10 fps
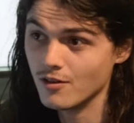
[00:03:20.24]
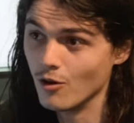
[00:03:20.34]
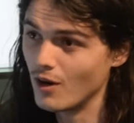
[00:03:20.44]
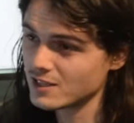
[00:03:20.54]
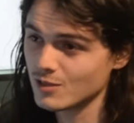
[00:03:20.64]

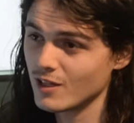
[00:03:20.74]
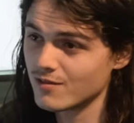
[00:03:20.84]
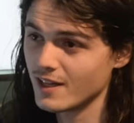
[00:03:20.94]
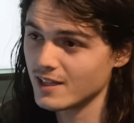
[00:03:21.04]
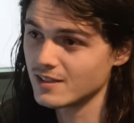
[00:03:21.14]
or Hasselblad
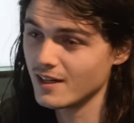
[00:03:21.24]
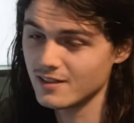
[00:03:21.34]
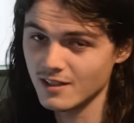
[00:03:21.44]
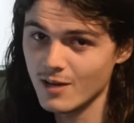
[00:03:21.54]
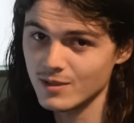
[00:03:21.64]
Flextight,
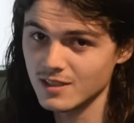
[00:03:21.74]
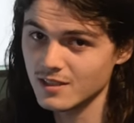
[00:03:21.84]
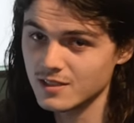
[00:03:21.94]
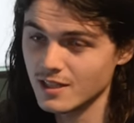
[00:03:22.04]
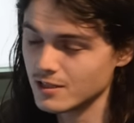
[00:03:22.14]
the name is
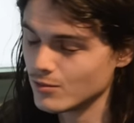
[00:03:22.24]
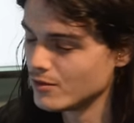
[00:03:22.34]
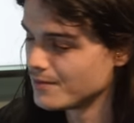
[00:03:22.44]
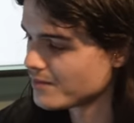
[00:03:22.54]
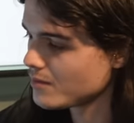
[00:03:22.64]

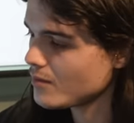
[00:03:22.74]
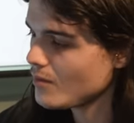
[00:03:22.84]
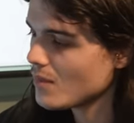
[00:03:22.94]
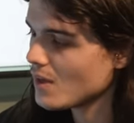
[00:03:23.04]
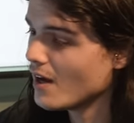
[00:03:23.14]
interchangeable,
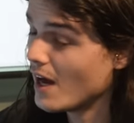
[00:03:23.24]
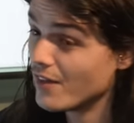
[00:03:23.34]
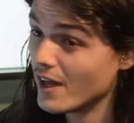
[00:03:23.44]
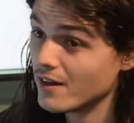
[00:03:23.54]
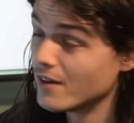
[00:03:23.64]

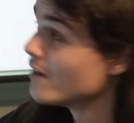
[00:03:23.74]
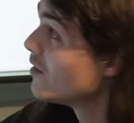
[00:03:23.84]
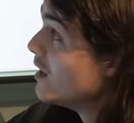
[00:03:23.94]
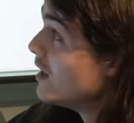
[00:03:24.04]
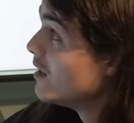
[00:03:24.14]
and then
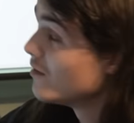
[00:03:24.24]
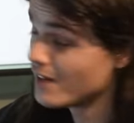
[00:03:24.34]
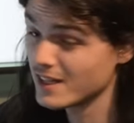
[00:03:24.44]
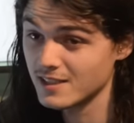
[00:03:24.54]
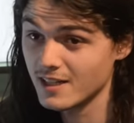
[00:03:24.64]
the
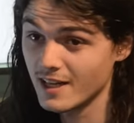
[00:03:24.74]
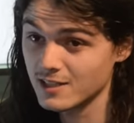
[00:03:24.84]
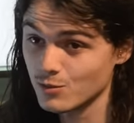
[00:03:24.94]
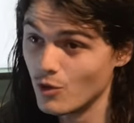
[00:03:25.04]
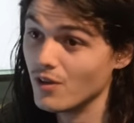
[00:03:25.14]
Flextight
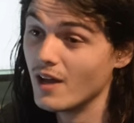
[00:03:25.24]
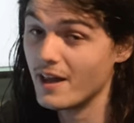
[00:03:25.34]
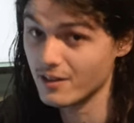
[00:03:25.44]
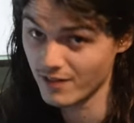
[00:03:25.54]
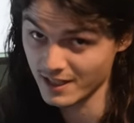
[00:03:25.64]
X1
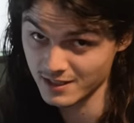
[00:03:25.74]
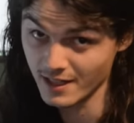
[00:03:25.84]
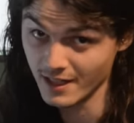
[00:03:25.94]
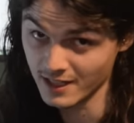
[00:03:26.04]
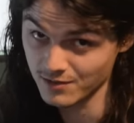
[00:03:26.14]
and the
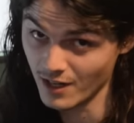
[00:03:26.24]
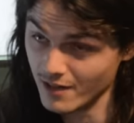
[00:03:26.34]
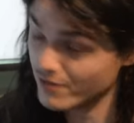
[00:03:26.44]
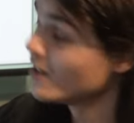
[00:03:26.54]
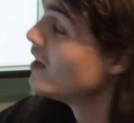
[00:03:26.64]
Flextight
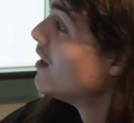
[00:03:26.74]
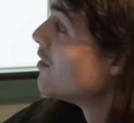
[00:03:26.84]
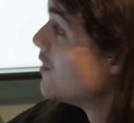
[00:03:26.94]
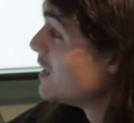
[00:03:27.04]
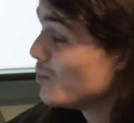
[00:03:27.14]
X5,
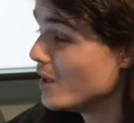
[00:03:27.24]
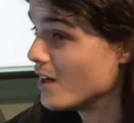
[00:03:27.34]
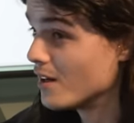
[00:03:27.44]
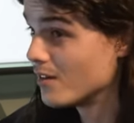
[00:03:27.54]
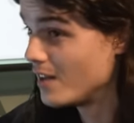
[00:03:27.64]
this
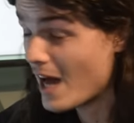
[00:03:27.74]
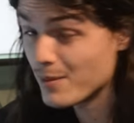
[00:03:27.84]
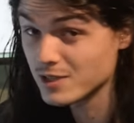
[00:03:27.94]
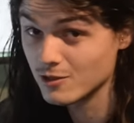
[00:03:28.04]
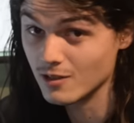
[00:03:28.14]
being the
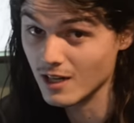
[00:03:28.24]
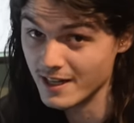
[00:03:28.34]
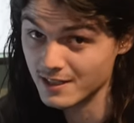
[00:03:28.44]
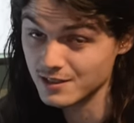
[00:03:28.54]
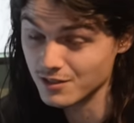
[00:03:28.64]
absolute
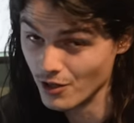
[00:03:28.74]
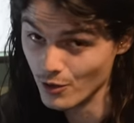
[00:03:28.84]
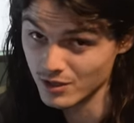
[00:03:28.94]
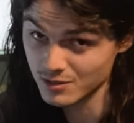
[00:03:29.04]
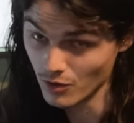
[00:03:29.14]
latest,
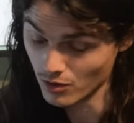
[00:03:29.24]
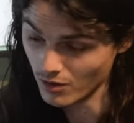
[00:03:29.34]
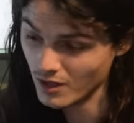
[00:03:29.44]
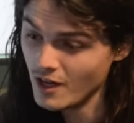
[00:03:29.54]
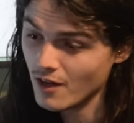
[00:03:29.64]
newest
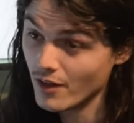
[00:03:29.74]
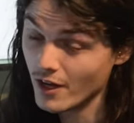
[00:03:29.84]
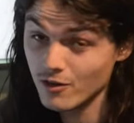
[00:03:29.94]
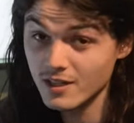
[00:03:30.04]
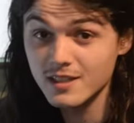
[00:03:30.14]
model. They
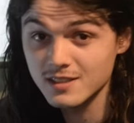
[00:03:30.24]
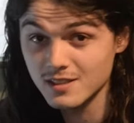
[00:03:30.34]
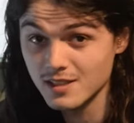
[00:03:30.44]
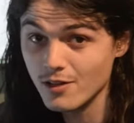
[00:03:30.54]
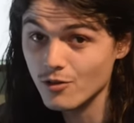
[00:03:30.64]
only
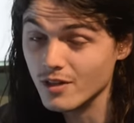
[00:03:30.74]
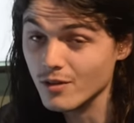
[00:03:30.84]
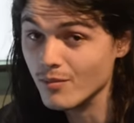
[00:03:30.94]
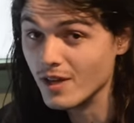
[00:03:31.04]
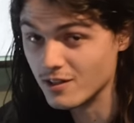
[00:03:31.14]
discontinued
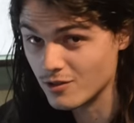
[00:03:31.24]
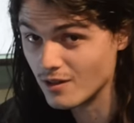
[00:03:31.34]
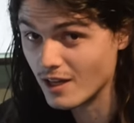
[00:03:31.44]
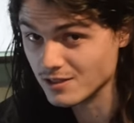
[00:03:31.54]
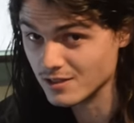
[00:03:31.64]
them in
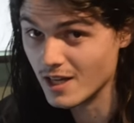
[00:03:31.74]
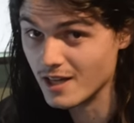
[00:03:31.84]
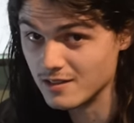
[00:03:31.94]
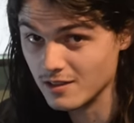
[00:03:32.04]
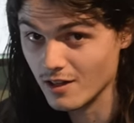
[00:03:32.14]

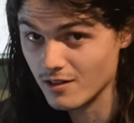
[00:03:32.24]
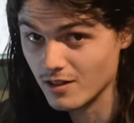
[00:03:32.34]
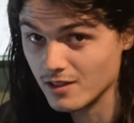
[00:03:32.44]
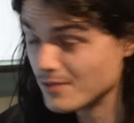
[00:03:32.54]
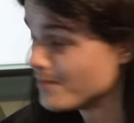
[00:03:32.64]
2019, I think.